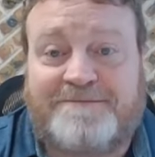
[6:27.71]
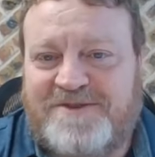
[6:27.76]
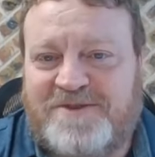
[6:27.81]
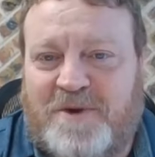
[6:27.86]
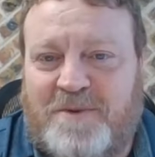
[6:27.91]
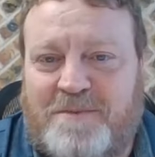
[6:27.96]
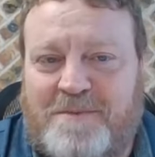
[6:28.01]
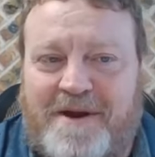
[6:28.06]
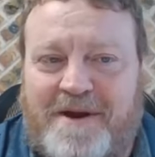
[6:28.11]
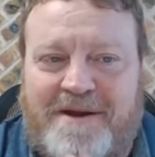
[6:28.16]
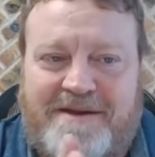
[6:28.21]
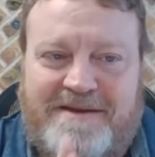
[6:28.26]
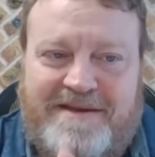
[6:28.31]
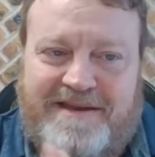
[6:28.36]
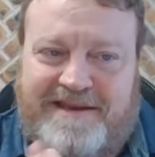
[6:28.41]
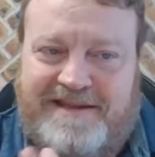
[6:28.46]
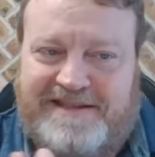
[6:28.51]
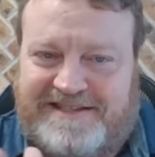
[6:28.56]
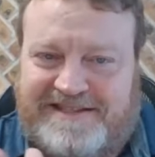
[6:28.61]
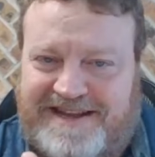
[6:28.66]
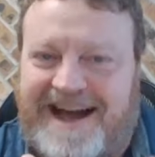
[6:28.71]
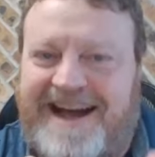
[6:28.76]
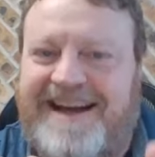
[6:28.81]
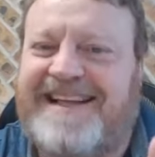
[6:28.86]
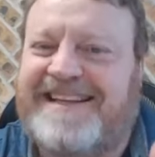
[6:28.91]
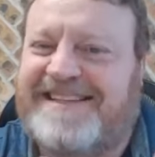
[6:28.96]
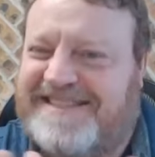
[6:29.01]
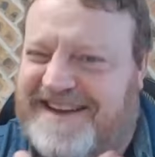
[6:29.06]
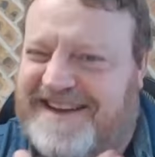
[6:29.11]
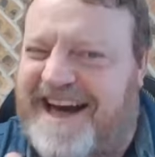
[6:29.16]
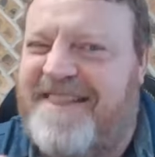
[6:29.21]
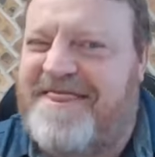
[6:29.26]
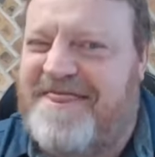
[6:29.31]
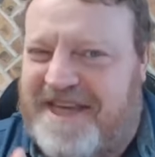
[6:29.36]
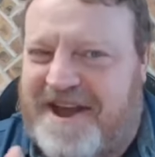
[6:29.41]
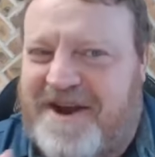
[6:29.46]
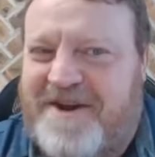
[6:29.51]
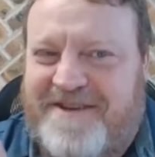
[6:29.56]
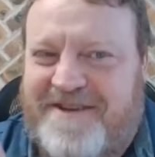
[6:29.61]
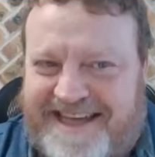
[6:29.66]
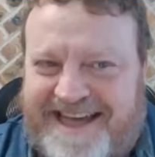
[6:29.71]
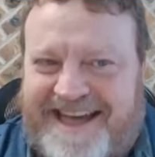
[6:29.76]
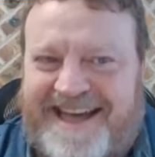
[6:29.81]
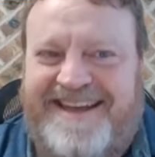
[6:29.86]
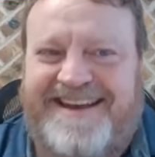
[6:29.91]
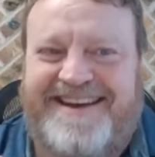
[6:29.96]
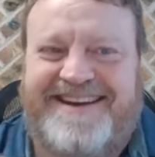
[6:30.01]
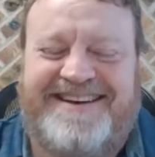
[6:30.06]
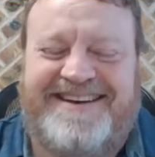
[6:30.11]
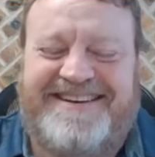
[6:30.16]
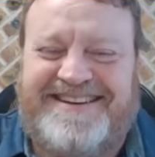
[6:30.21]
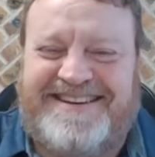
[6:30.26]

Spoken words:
So marketing is not there yet.